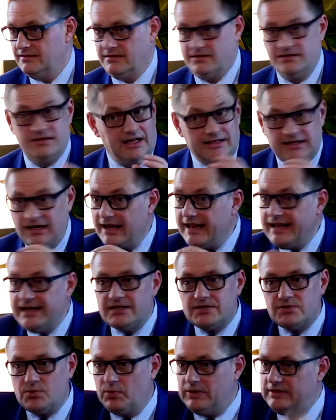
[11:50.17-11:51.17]
not
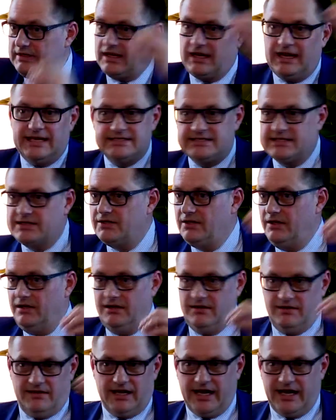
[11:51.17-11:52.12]
linked with the classical